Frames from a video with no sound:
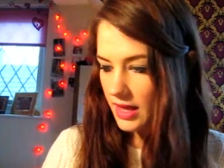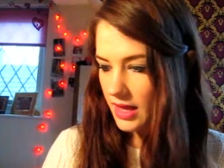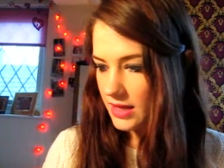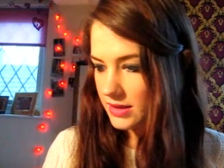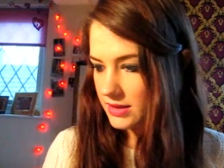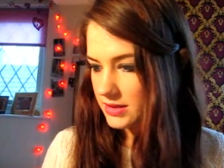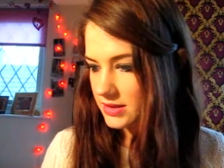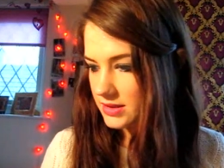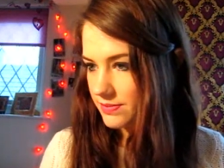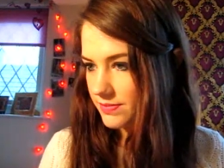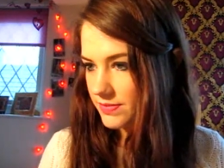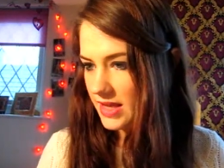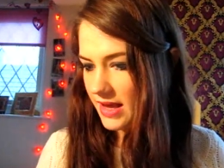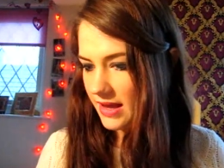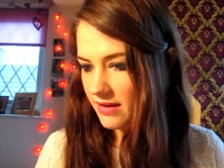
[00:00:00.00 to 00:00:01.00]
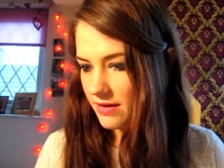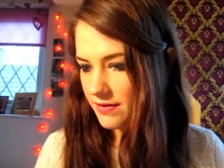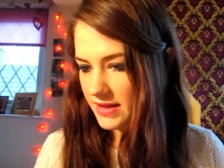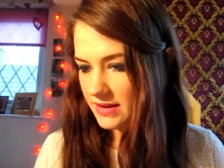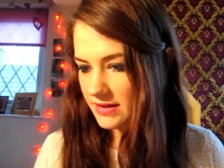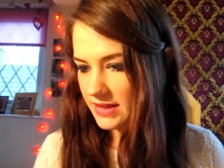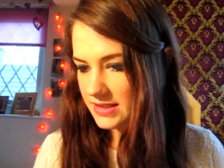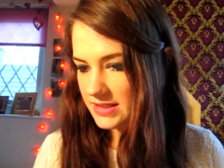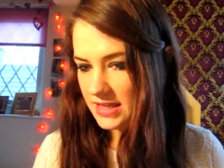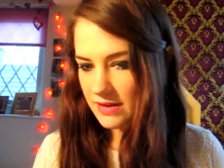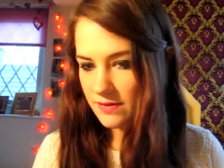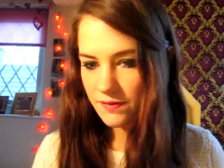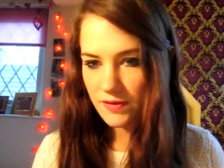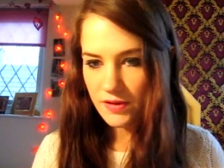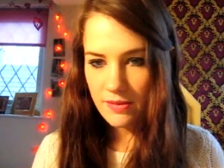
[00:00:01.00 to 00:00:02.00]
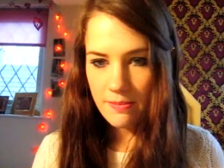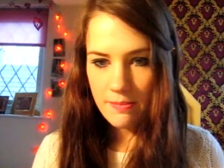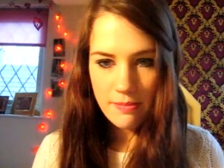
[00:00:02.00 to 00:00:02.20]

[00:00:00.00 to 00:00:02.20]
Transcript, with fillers: And yeah, I think that's it for the